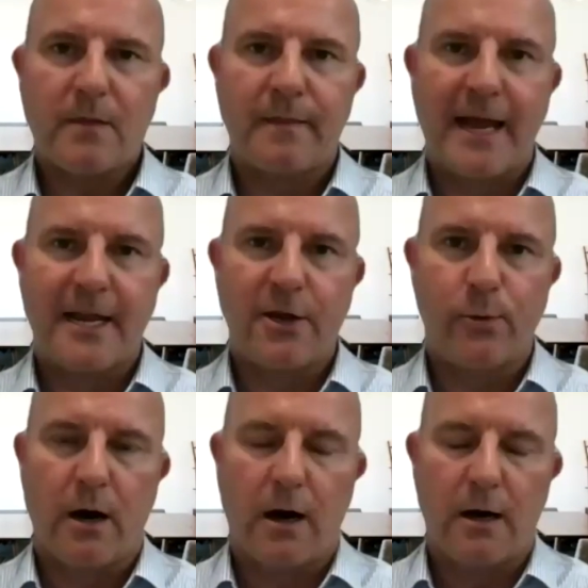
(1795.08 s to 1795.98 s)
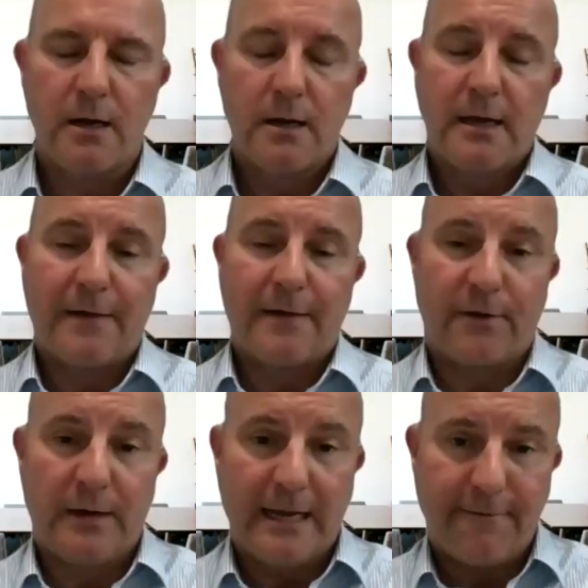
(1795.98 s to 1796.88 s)
then you are, if
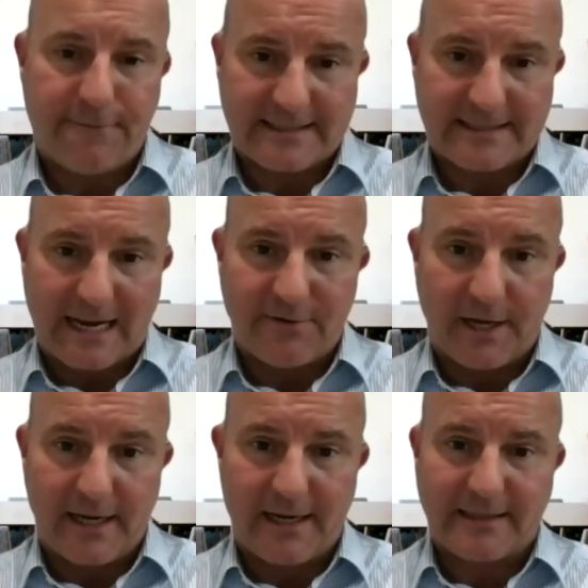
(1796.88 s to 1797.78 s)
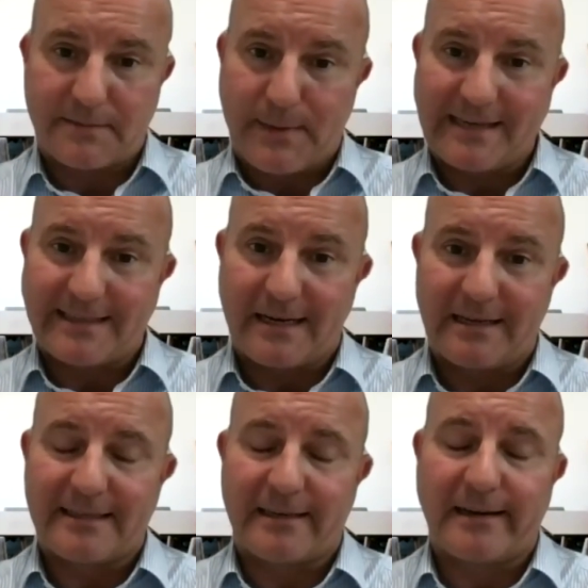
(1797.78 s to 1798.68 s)
you live for 7 years, it's basically
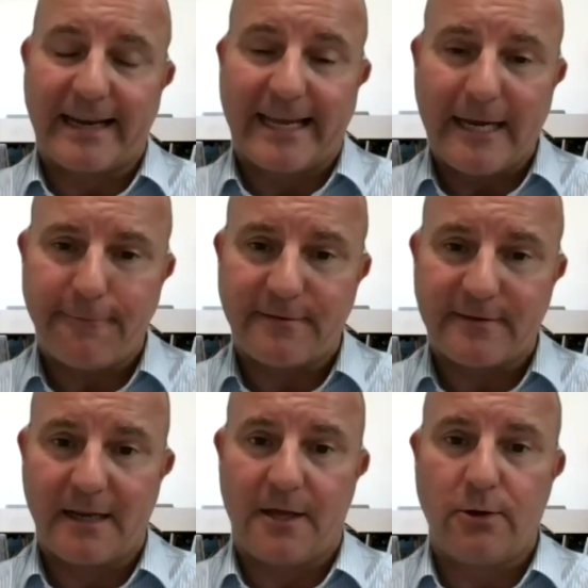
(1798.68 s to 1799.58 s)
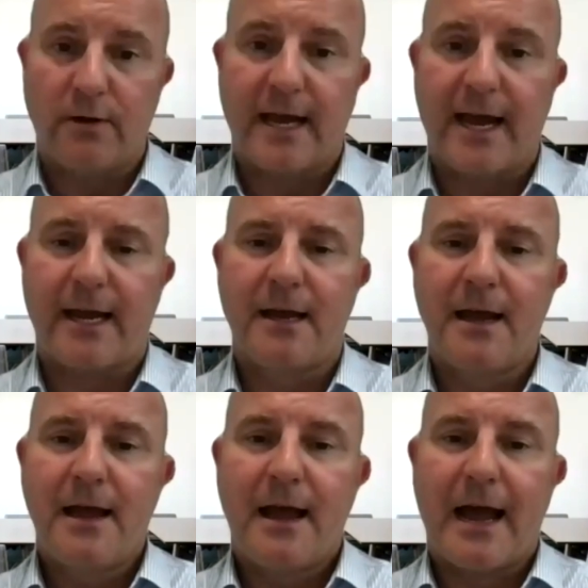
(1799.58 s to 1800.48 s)
considered a gift in the UK,
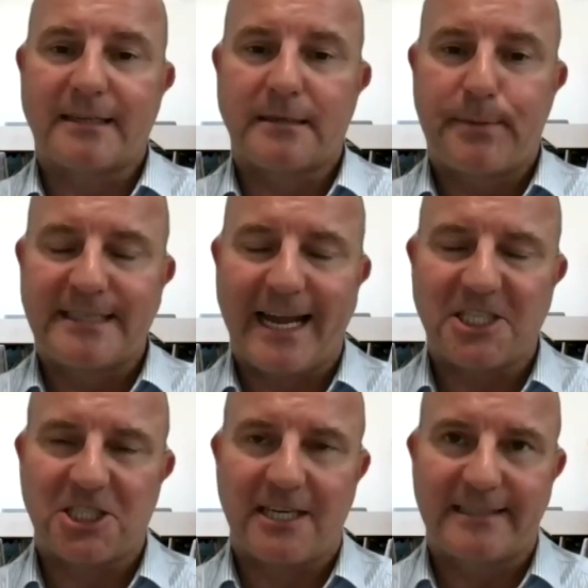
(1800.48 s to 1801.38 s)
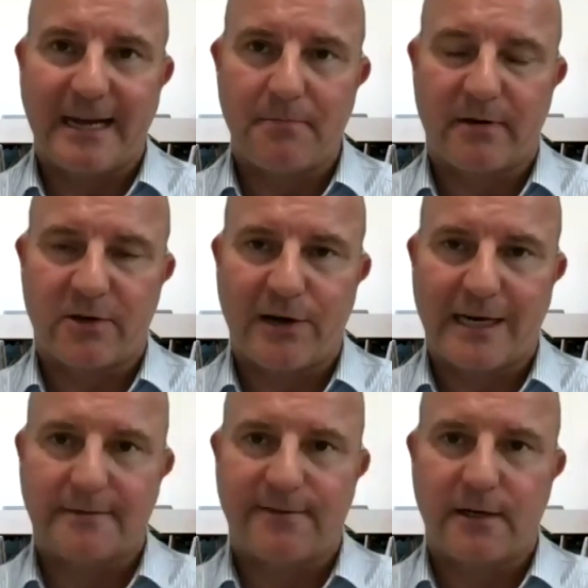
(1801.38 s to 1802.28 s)
and it's a potentially exempt
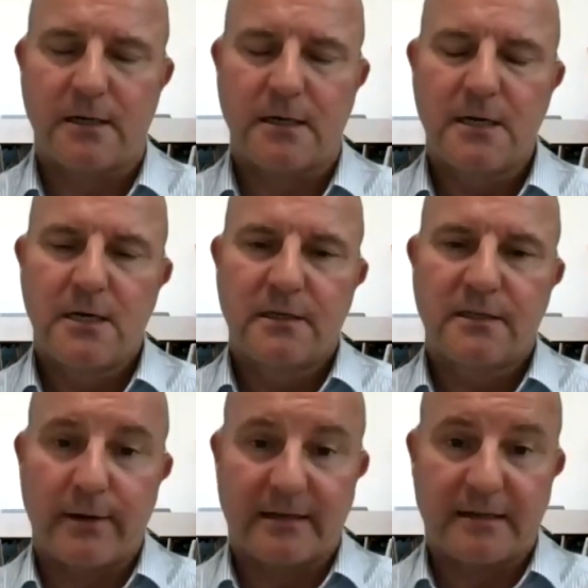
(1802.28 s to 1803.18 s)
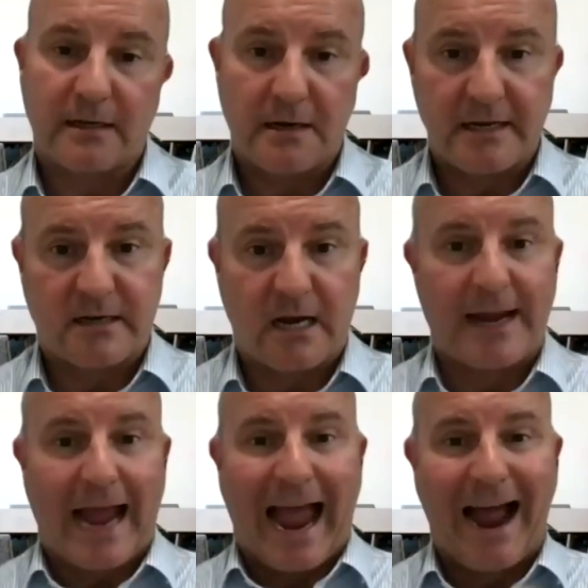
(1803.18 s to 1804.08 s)
transfer. So it's
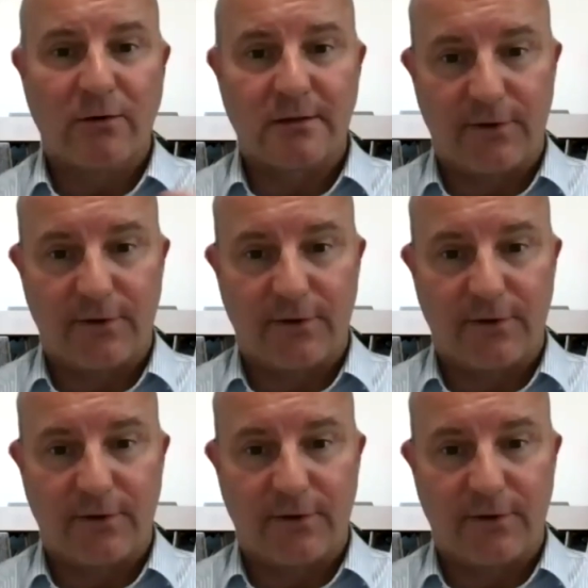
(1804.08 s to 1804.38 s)
coming out of